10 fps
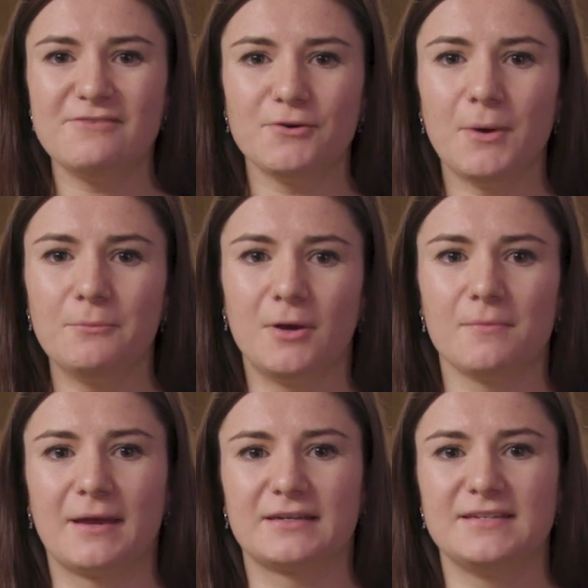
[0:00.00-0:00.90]
Hey everyone,
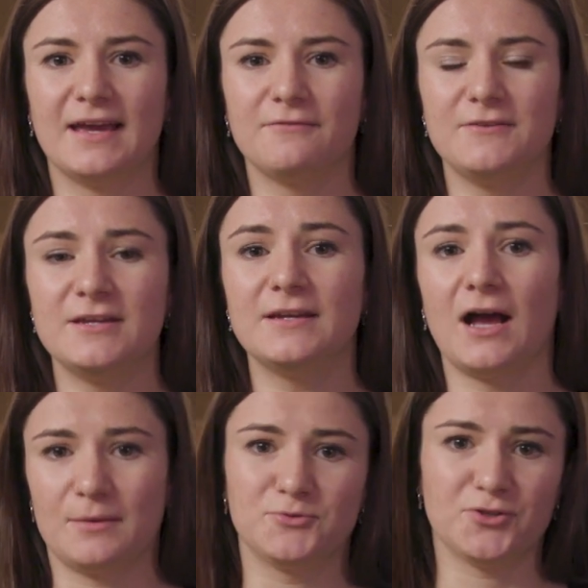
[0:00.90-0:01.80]
welcome back to Tech Feed.
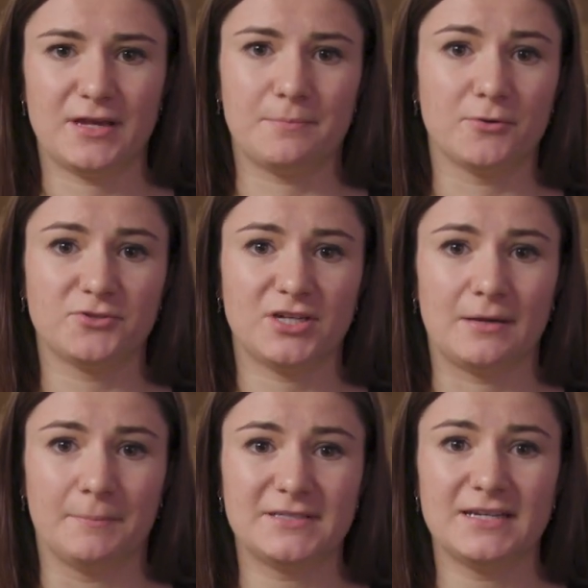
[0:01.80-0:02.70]
I'm Juliet
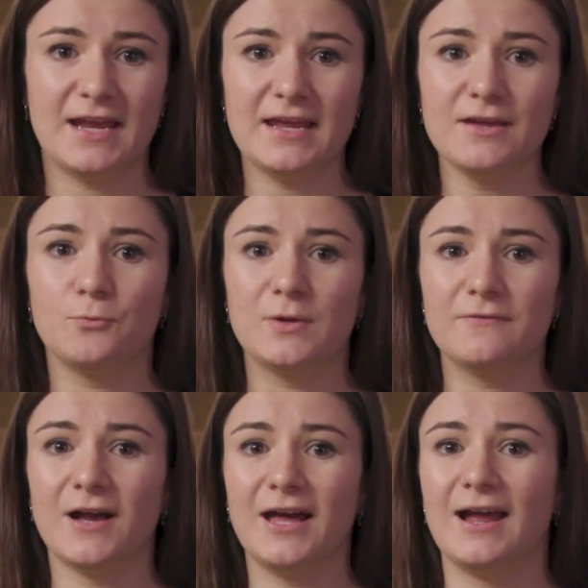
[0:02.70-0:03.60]
Beauchamp. Today,
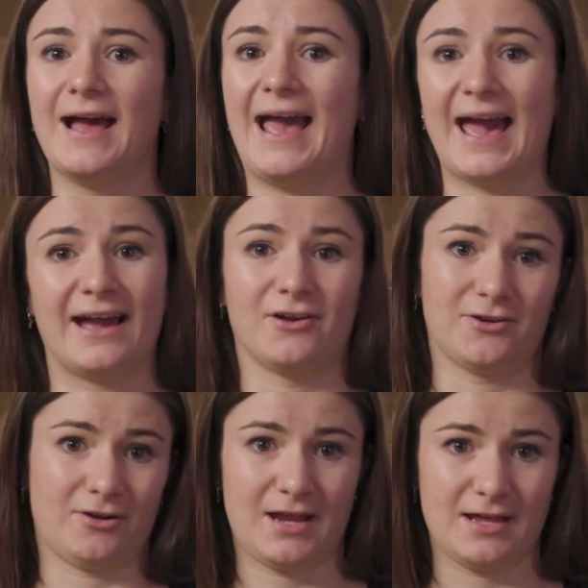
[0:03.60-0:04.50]
we've got a hack
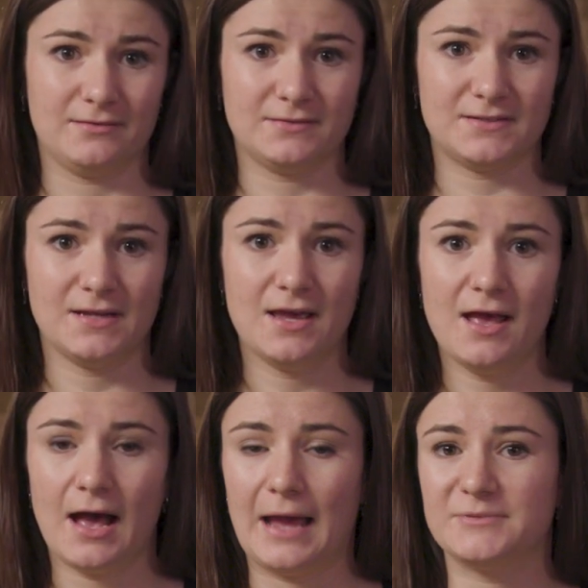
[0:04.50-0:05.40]
on our hands.
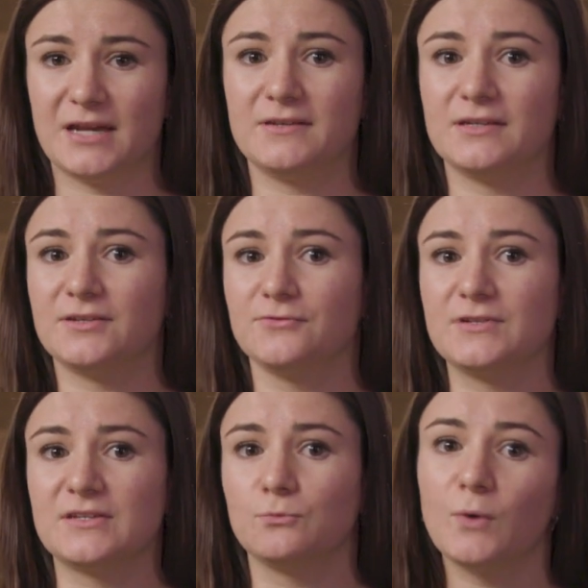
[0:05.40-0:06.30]
I'm diving into the
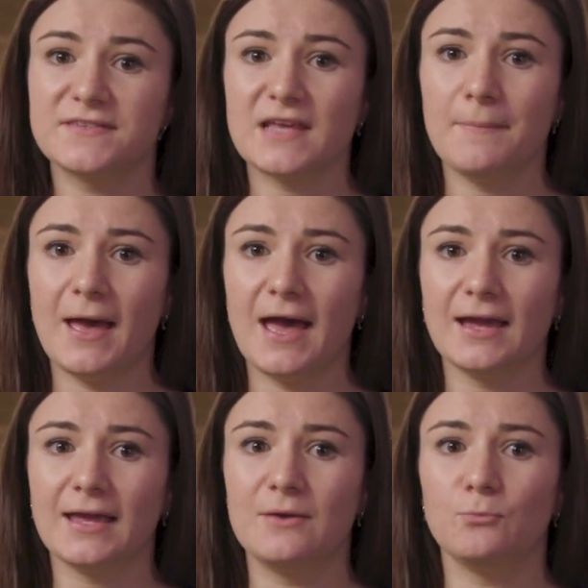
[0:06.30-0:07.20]
recent WhatsApp
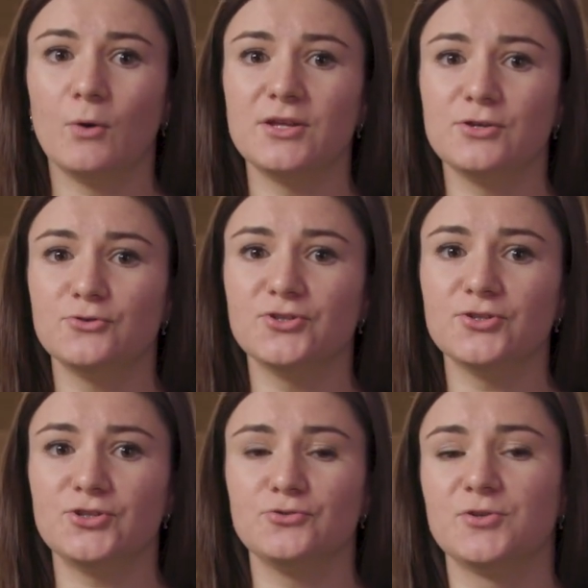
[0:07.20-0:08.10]
hack and what you
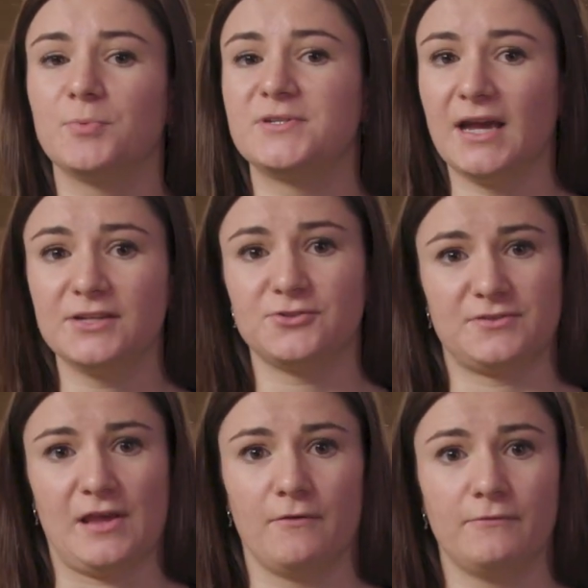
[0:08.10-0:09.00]
should do to protect
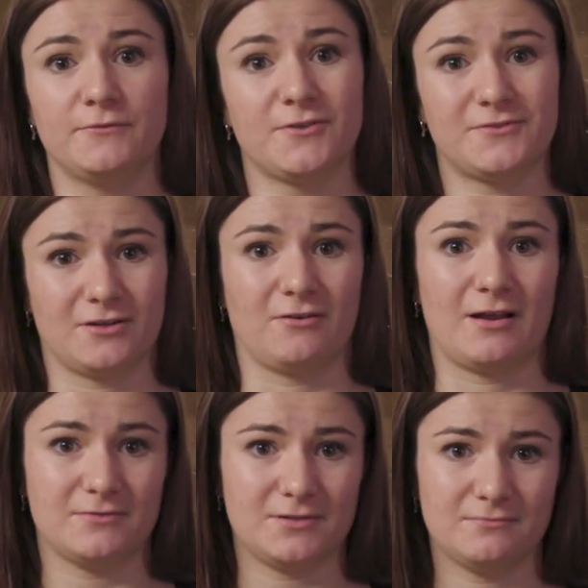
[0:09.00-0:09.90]
yourself, so stick
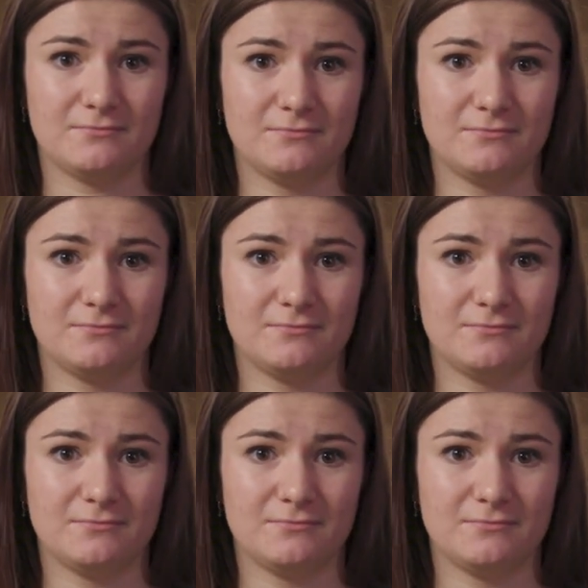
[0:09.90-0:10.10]
around.